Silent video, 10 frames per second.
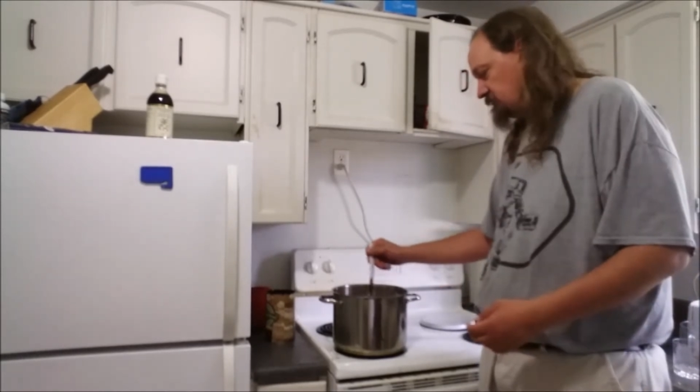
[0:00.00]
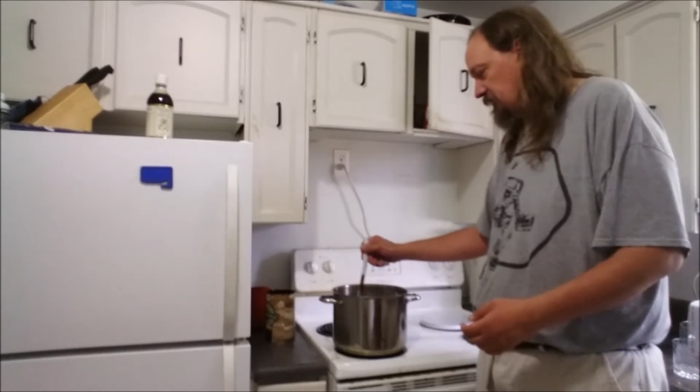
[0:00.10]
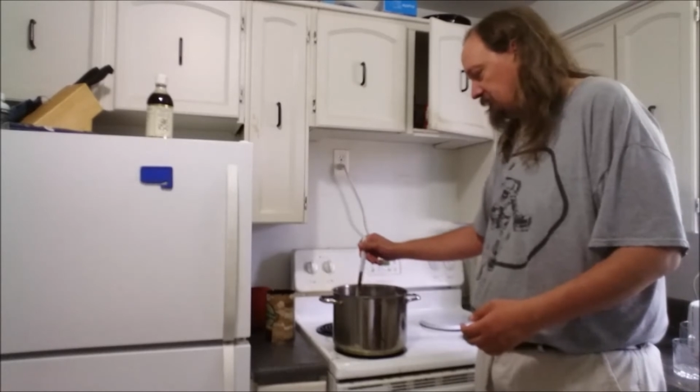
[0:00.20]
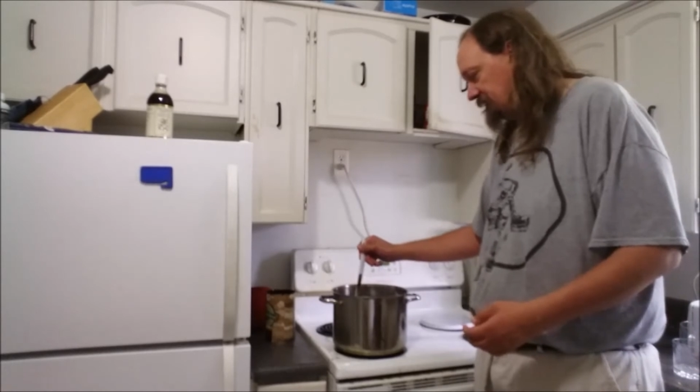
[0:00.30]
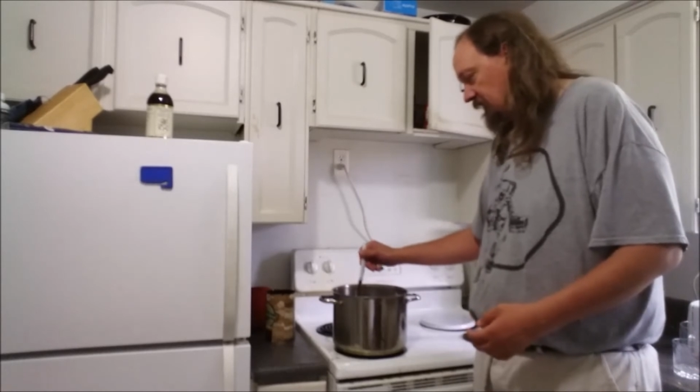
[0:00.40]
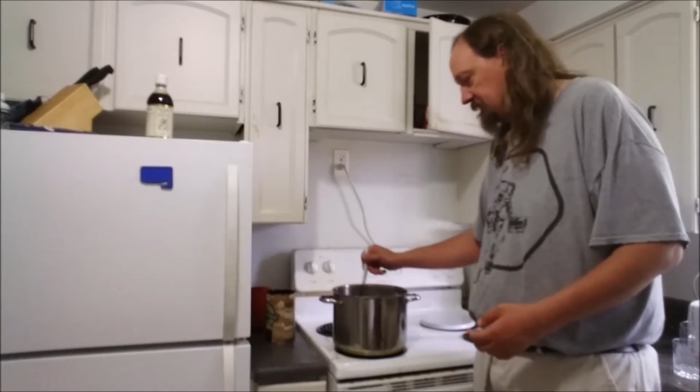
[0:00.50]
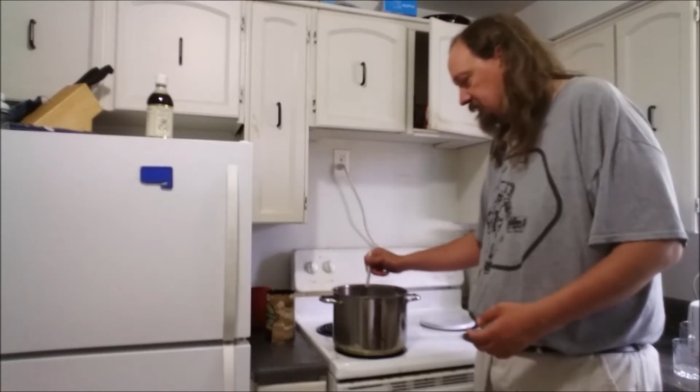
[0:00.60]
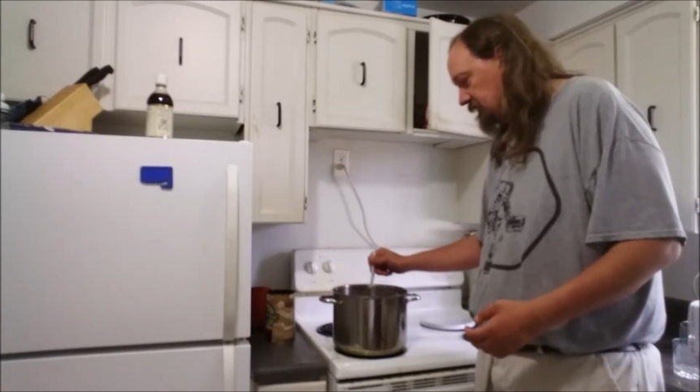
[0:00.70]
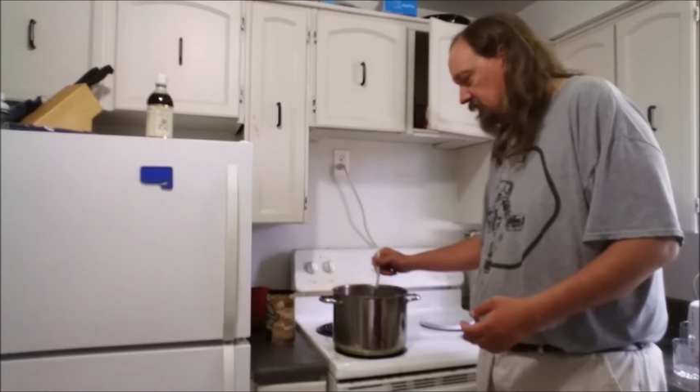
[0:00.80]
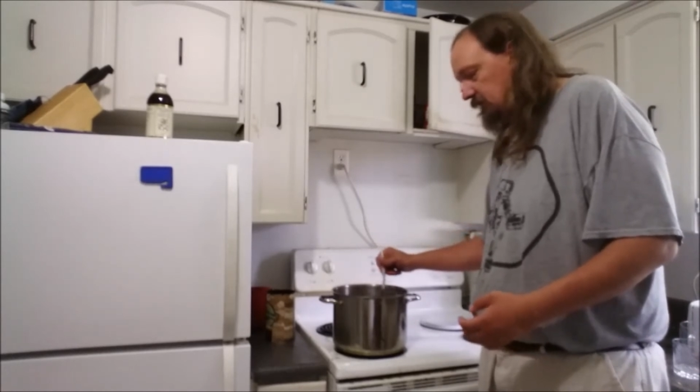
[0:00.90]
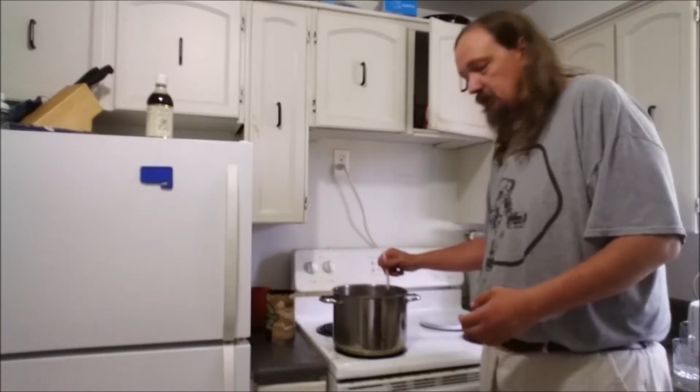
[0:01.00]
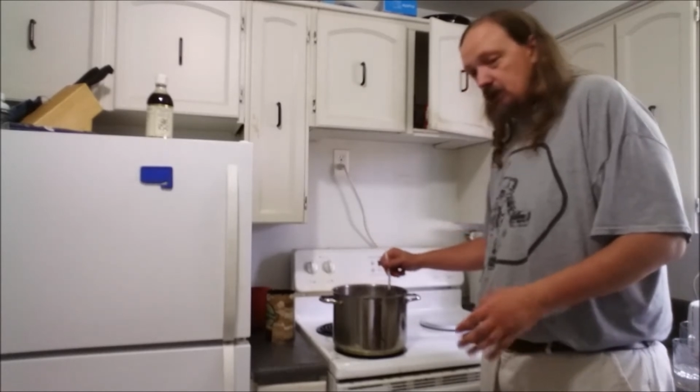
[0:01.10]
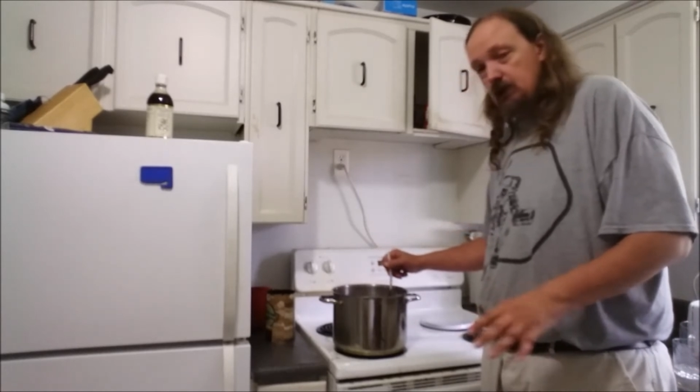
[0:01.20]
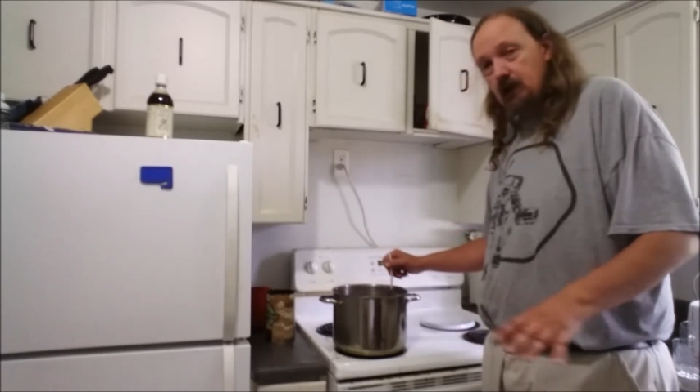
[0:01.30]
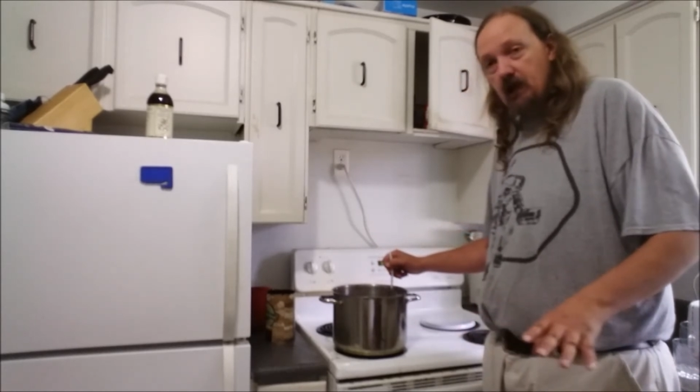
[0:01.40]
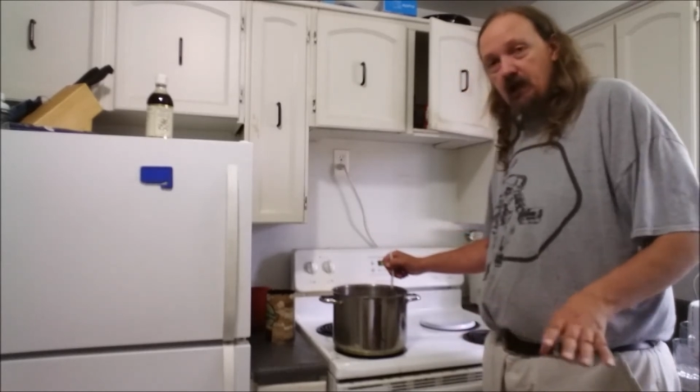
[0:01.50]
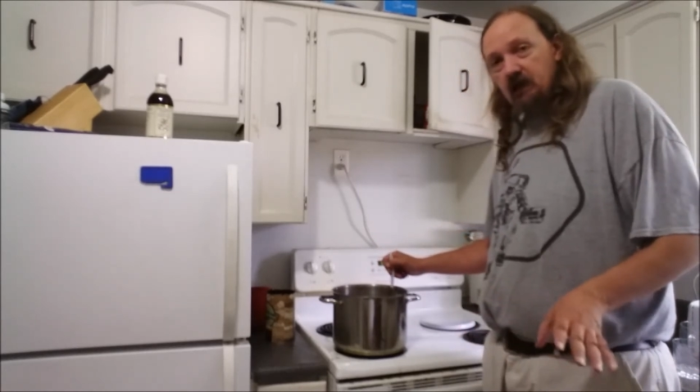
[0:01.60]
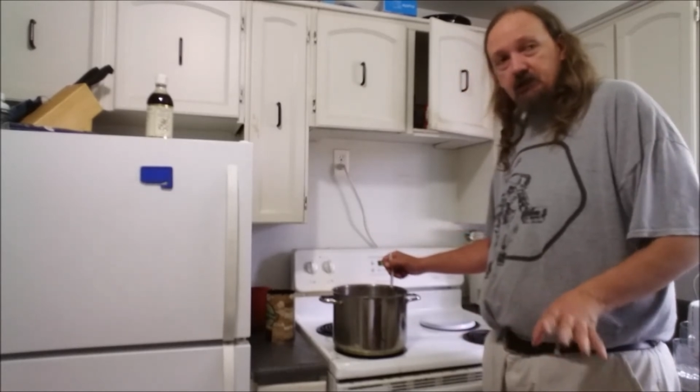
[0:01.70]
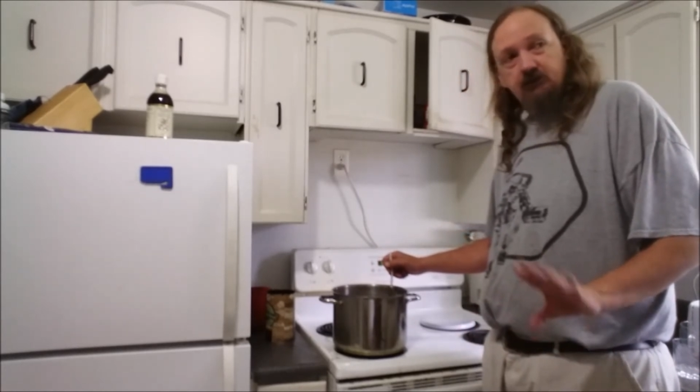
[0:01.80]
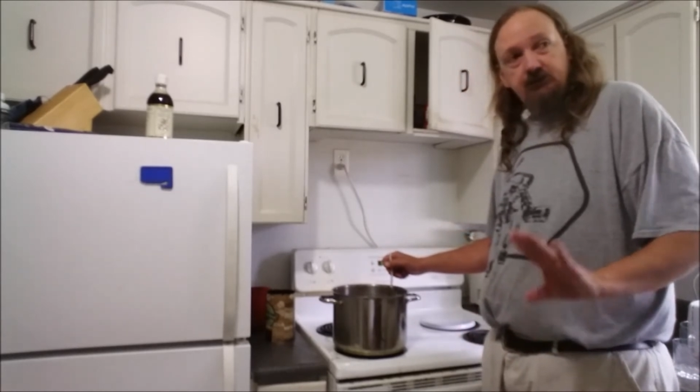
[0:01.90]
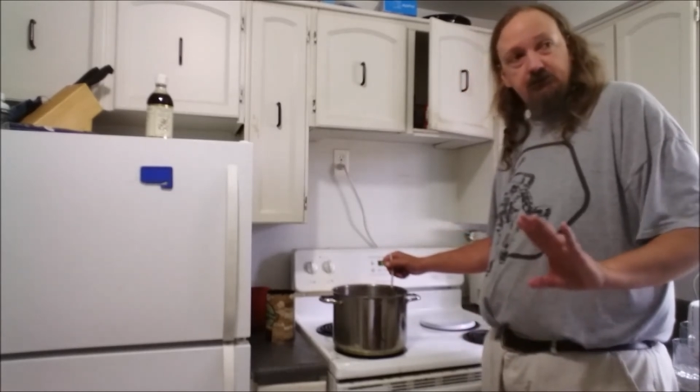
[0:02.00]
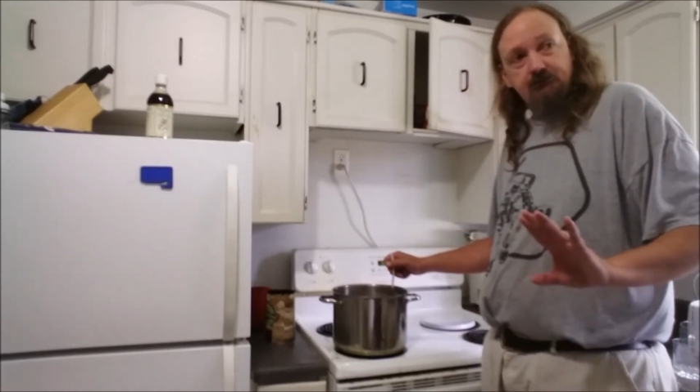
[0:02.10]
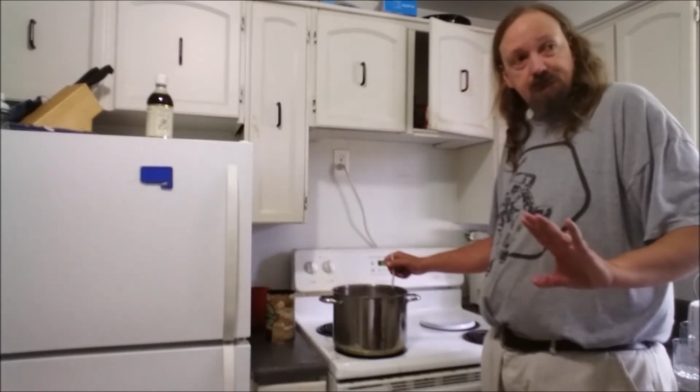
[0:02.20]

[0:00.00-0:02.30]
Probably fine. And